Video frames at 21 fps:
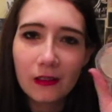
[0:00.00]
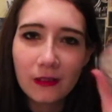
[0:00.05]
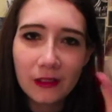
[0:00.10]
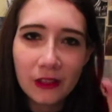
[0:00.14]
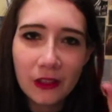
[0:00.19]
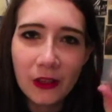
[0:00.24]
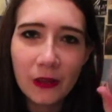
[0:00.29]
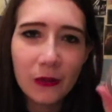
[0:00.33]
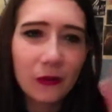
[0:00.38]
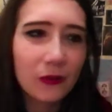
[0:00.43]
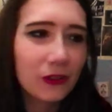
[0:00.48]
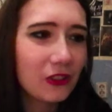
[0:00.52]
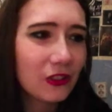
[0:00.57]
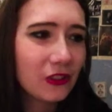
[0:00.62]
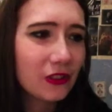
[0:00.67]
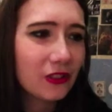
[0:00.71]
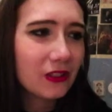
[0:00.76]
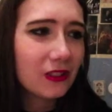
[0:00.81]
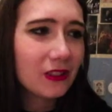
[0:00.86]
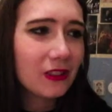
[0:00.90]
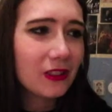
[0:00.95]
You know, it's
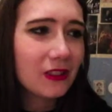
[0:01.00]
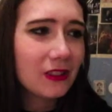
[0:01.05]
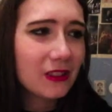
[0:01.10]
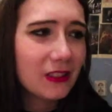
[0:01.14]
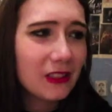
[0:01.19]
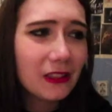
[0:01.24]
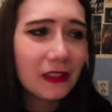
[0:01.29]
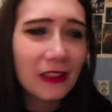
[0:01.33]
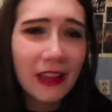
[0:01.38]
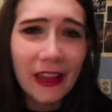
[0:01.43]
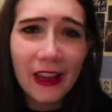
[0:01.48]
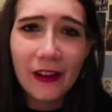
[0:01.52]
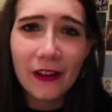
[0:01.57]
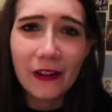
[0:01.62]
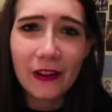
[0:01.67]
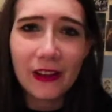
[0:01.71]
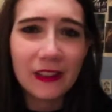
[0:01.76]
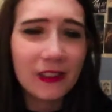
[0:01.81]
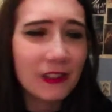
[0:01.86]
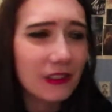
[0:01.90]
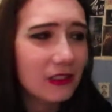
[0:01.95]
just, it's still there
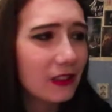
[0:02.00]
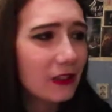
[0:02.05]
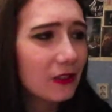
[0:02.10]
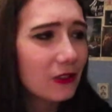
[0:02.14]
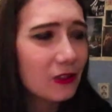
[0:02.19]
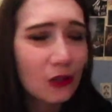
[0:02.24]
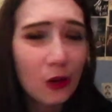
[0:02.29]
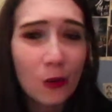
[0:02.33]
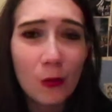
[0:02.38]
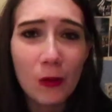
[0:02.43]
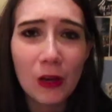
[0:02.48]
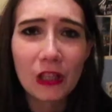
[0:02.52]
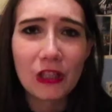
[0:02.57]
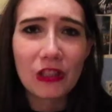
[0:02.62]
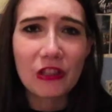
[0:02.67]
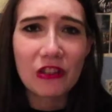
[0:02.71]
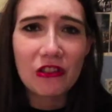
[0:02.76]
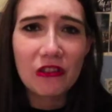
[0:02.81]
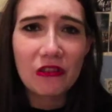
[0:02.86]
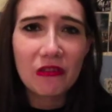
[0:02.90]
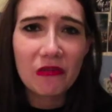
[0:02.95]
and still so
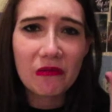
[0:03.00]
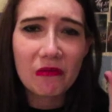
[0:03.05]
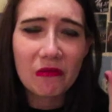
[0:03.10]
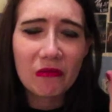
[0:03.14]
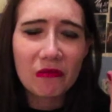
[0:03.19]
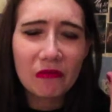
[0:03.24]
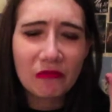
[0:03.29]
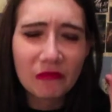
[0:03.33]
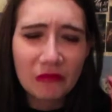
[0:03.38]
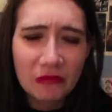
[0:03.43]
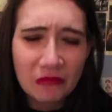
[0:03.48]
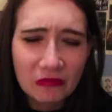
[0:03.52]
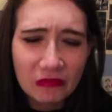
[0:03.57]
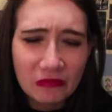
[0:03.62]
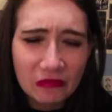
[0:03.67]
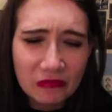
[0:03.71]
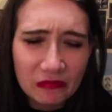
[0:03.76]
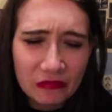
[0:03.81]
much. Mm.